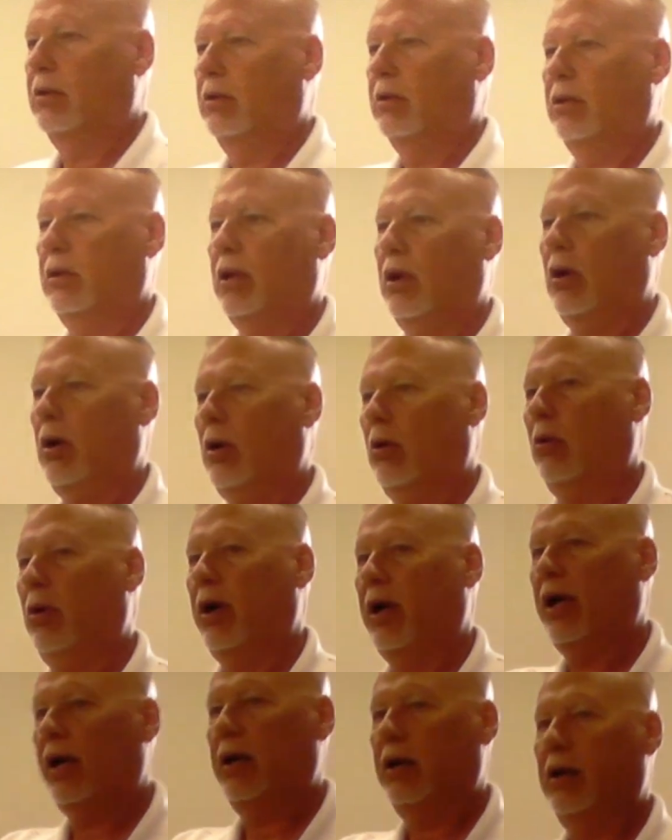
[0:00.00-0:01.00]
the
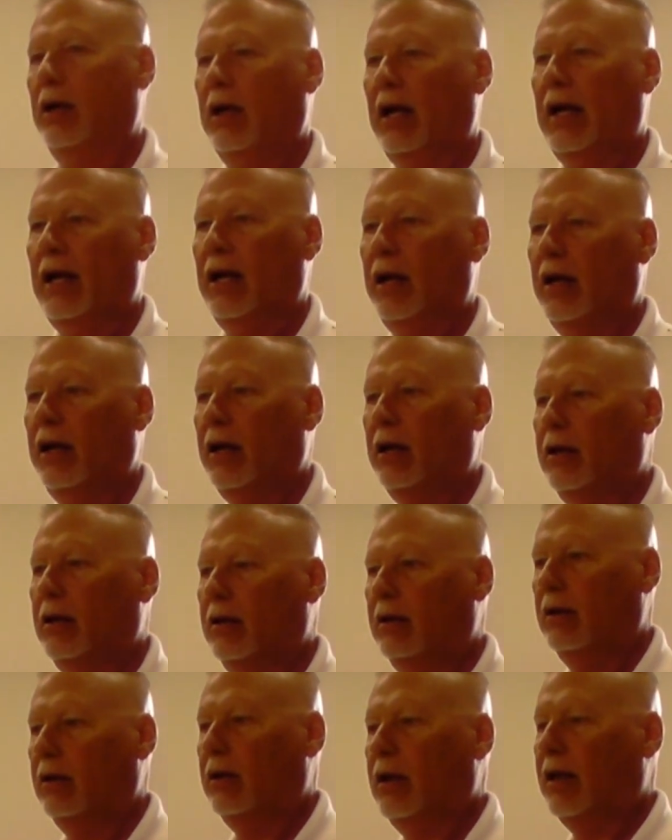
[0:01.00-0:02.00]
hallway and
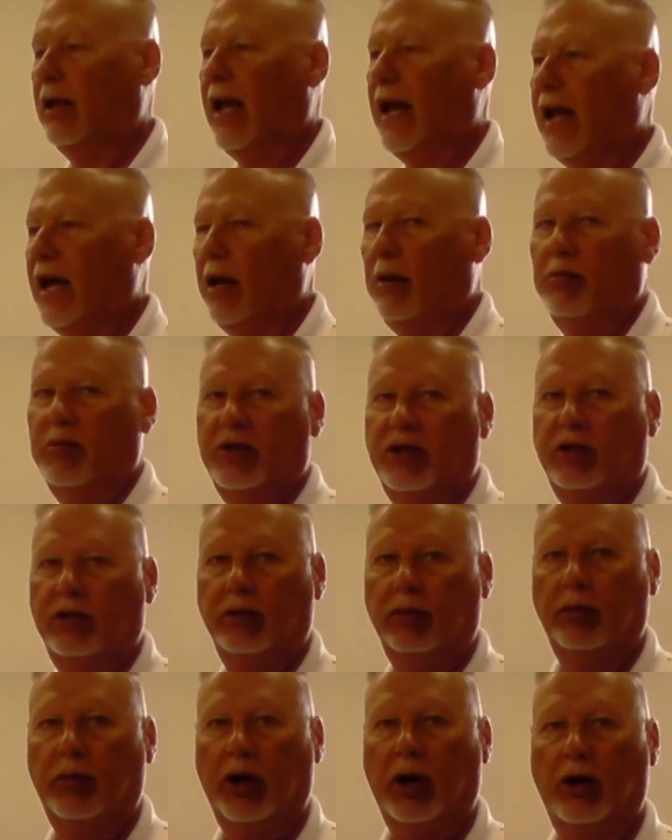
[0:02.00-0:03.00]
the labs,
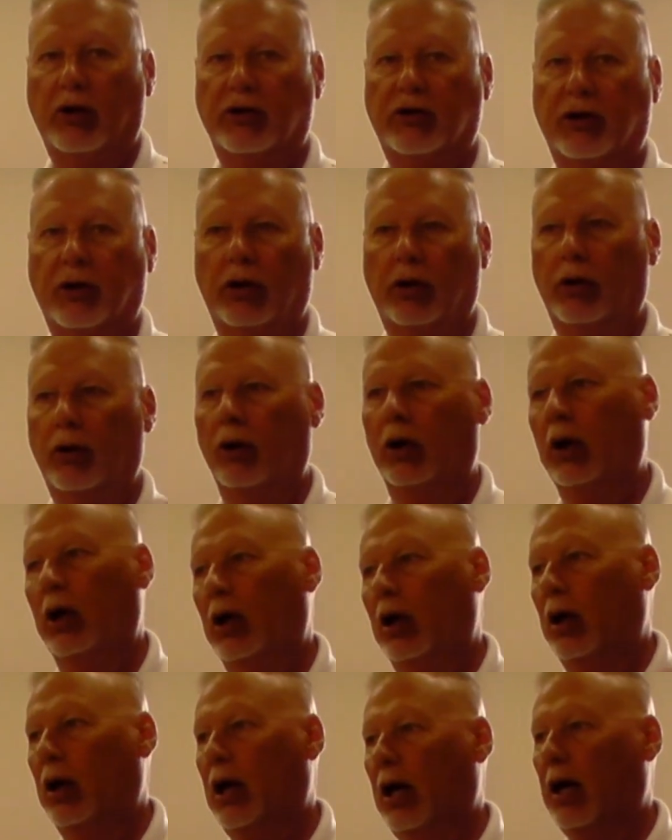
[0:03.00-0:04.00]
but also
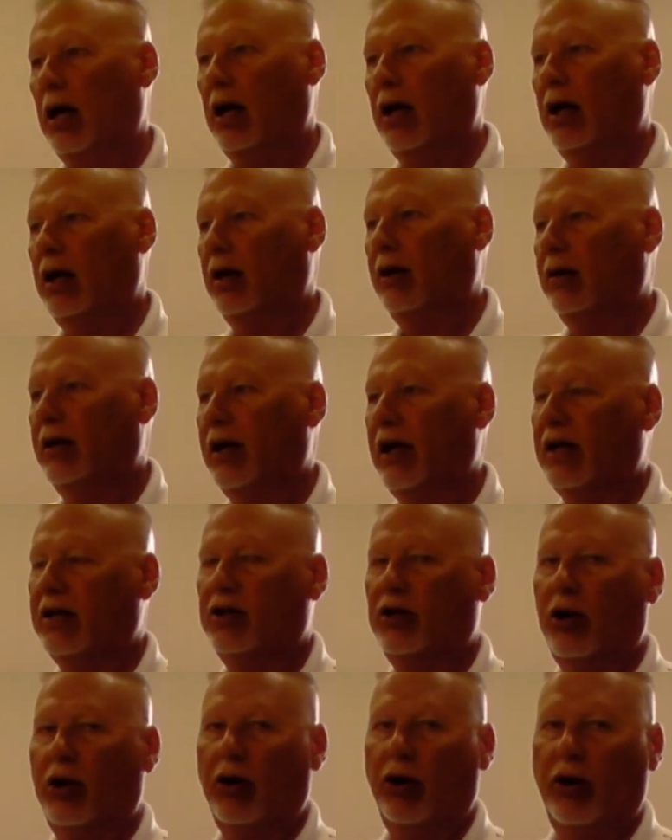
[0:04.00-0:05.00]
the
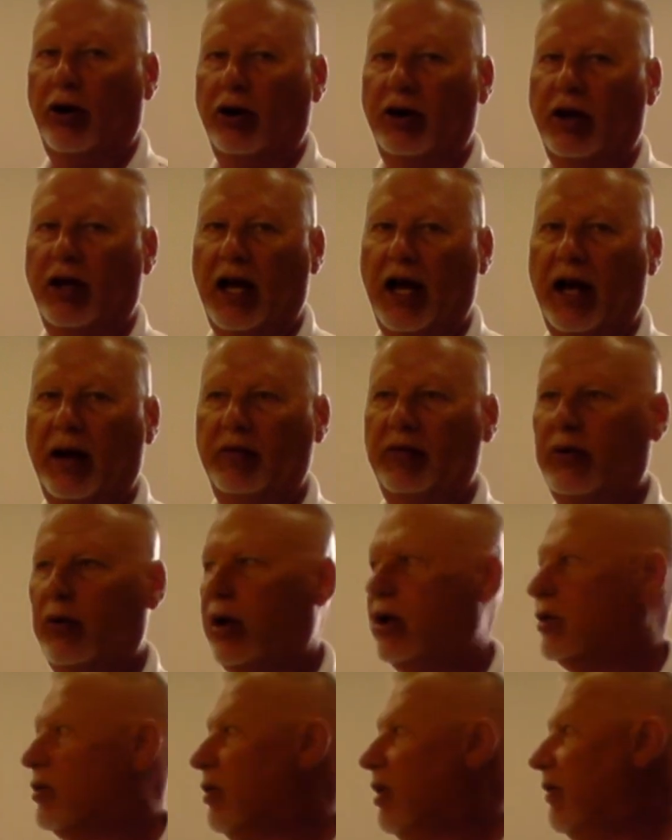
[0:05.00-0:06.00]
exterior and the labs. We
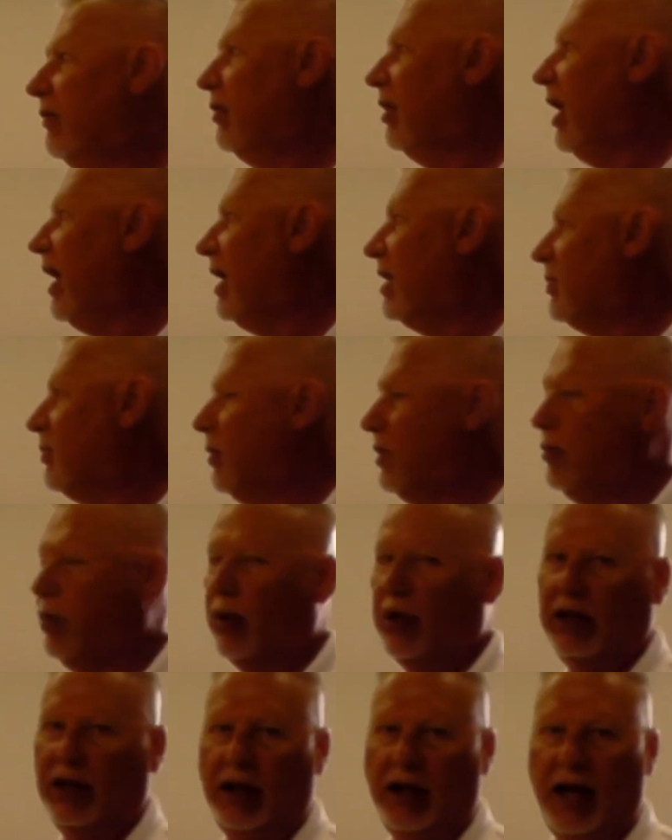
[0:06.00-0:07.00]
also have glass
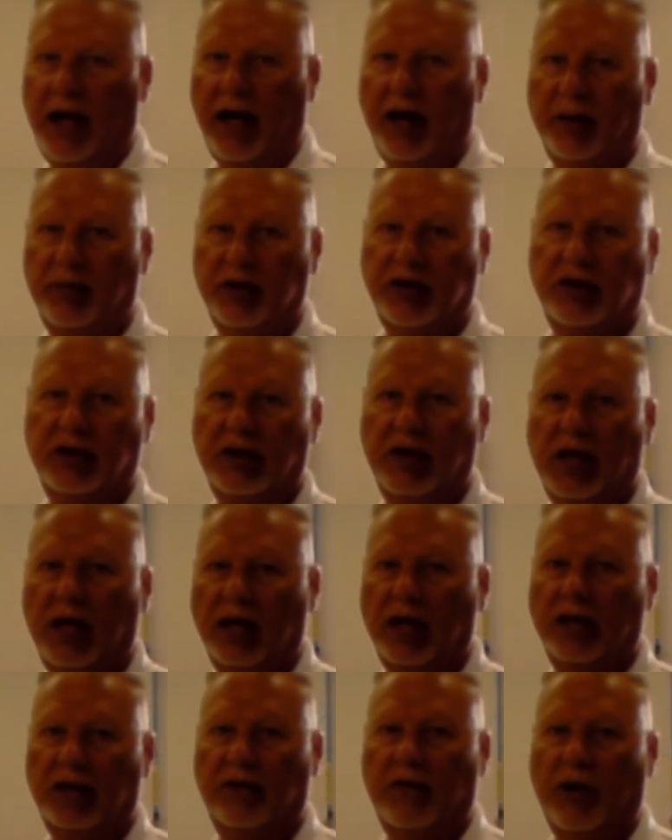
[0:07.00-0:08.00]
between the labs, and
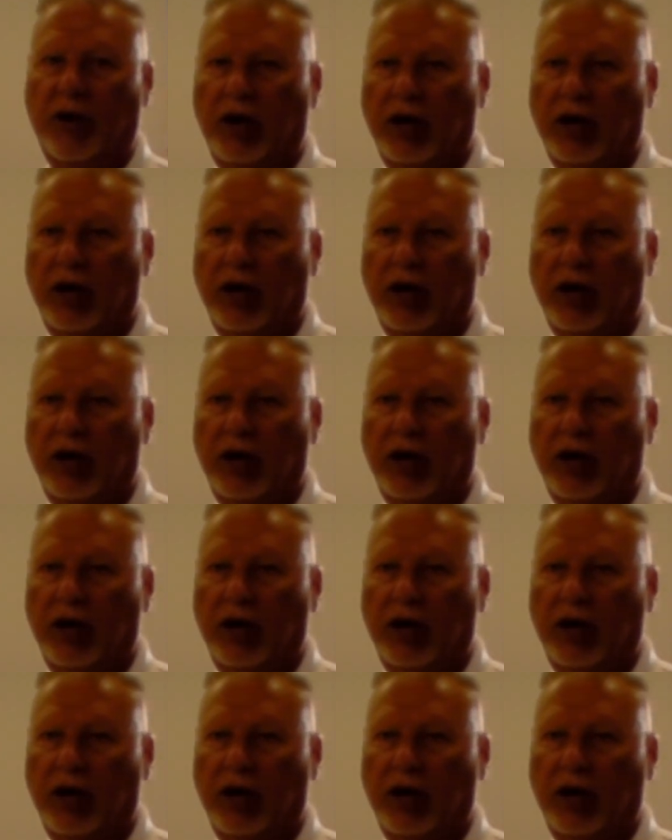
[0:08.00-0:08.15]
it's very